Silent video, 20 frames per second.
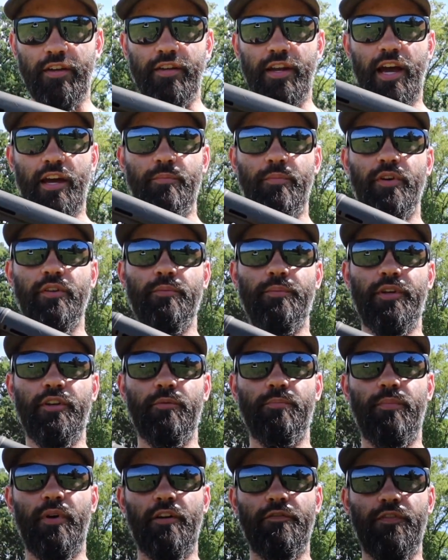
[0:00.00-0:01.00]
a
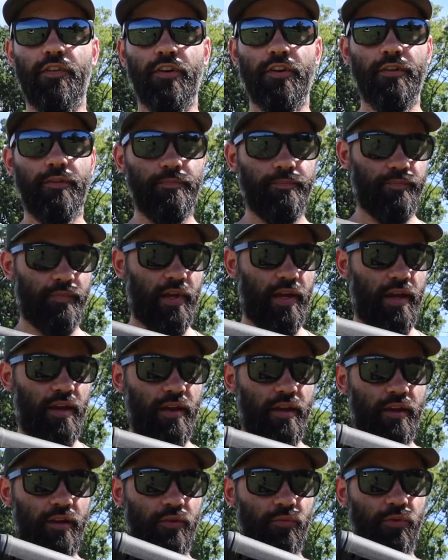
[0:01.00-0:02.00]
9mm buffer,
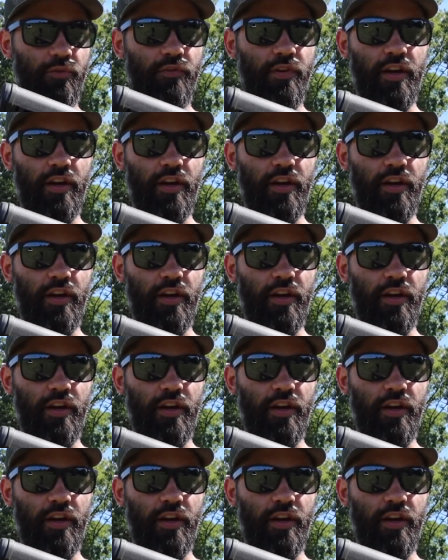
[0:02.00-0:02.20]
and we've